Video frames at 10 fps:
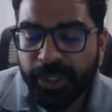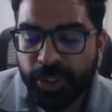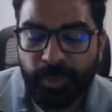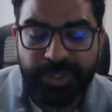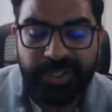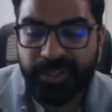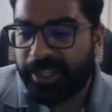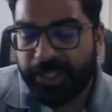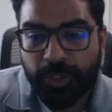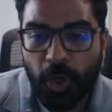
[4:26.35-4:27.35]
you were just going
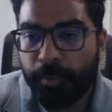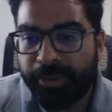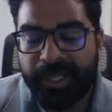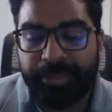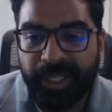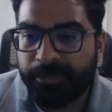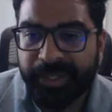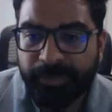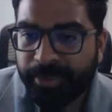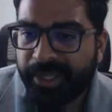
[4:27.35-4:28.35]
to go
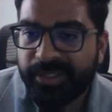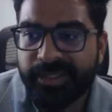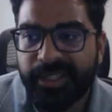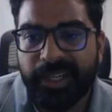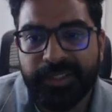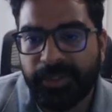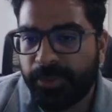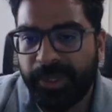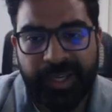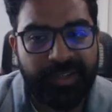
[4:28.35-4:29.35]
plant until
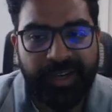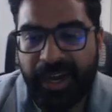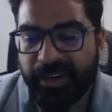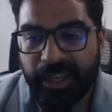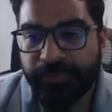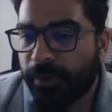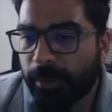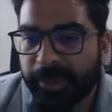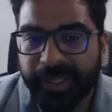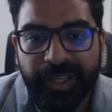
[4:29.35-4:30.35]
you hit 99
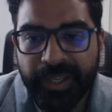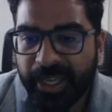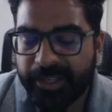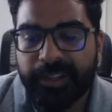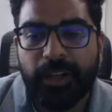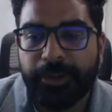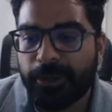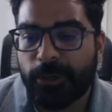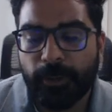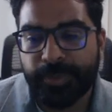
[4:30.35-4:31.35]
farming and get all your
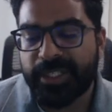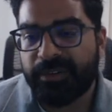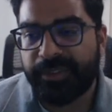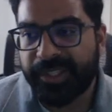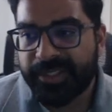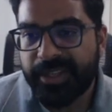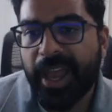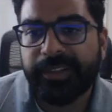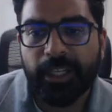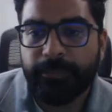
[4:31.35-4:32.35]
herbs and everything
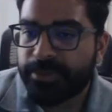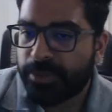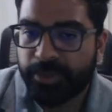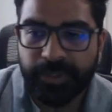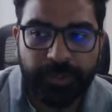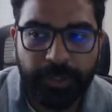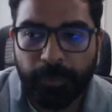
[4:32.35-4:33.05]
stacked up so you could,